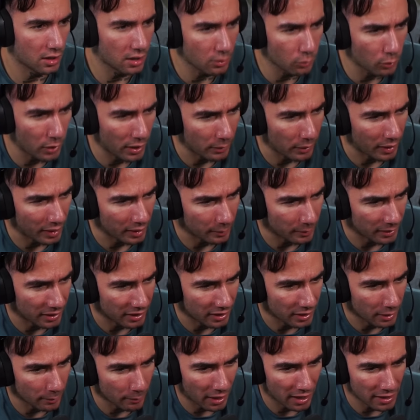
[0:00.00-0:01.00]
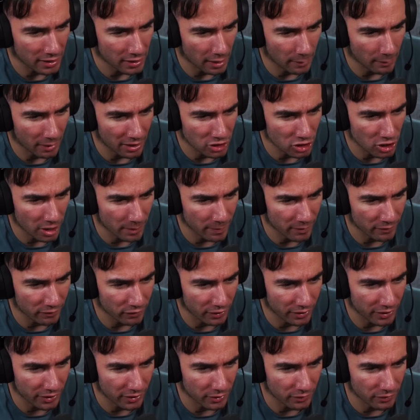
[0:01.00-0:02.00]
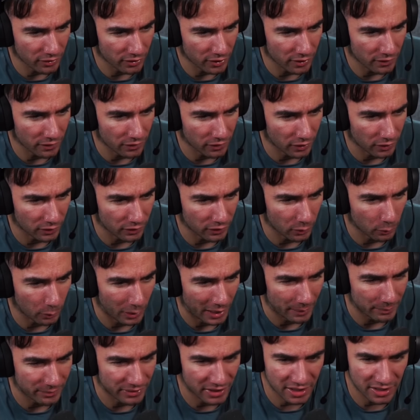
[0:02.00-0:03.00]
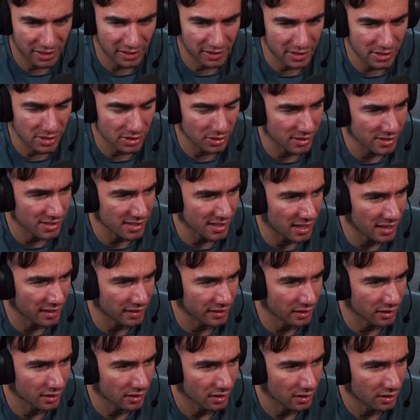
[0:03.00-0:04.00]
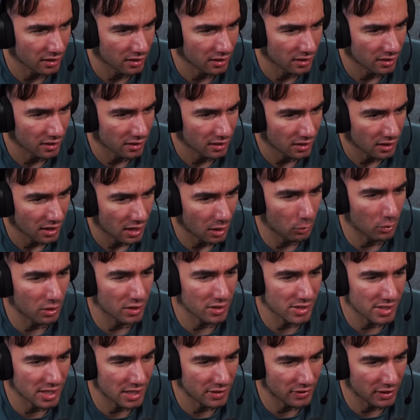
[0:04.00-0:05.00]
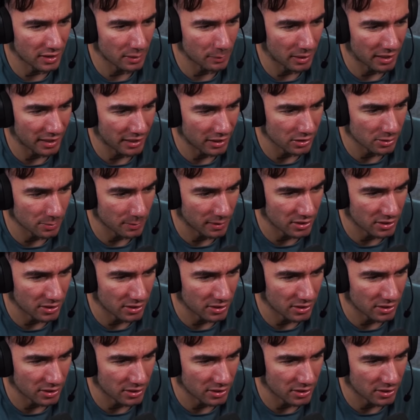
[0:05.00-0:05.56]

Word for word: Wait, wait a minute. Am I am I tripping for for, for for what I'm thinking this looks like? I want to see if anybody else